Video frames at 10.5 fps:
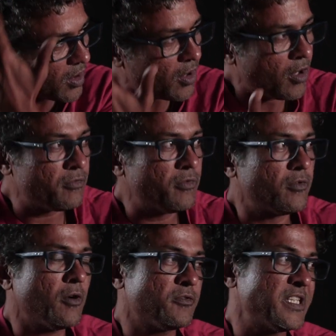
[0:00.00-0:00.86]
of
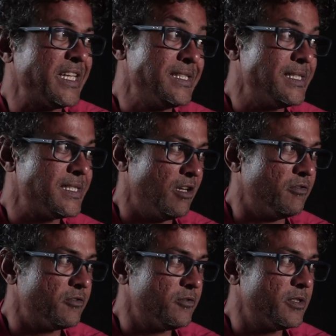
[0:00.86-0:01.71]
science
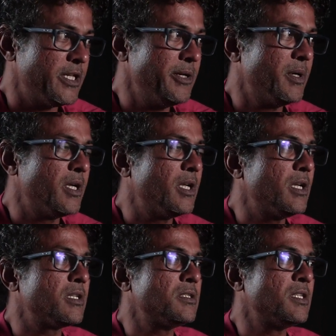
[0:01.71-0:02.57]
itself, right?
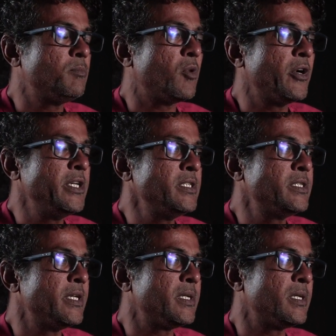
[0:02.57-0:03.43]
Because the point is
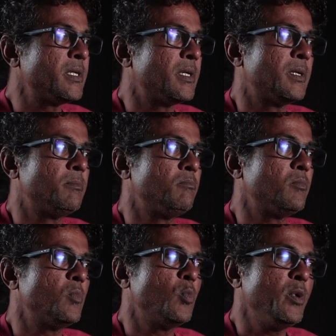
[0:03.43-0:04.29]
that
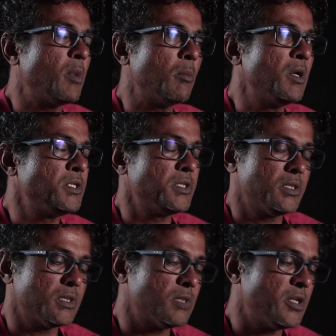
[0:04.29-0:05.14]
we
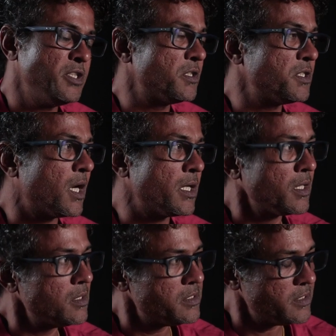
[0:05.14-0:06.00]
publish research
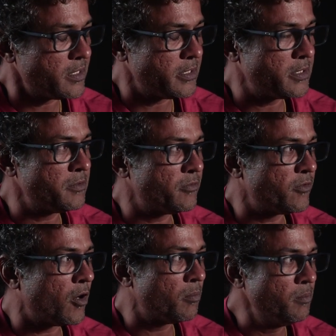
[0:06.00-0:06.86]
articles in the written
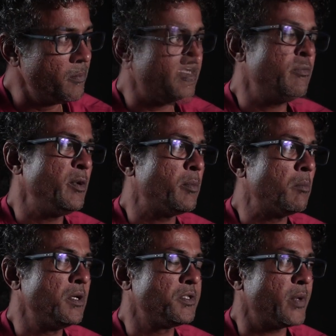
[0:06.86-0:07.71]
form, and we
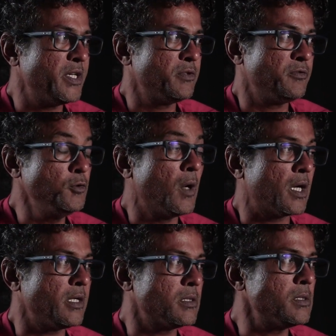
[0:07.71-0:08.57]
publish quite a few
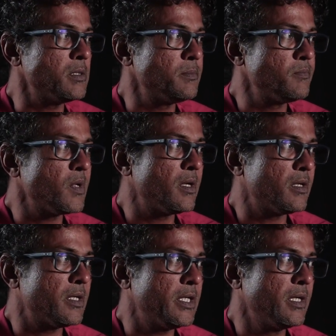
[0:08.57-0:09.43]
articles,
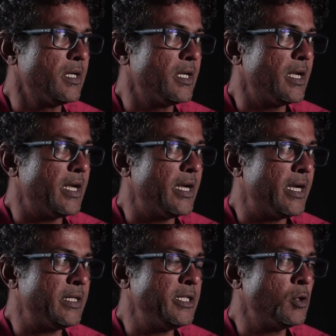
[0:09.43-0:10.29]
right?
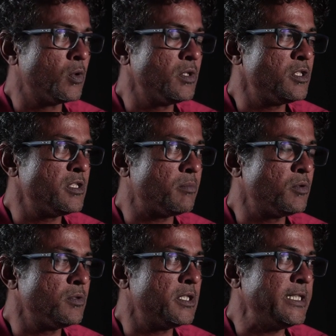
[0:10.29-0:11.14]
And the onus is up
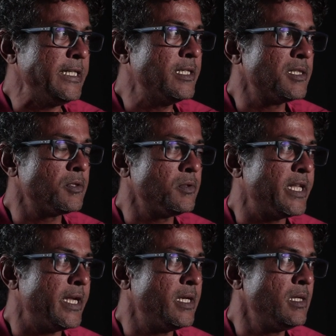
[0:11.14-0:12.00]
to the reader to
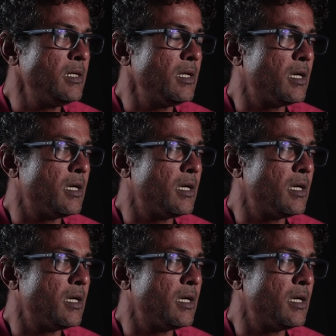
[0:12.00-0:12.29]
then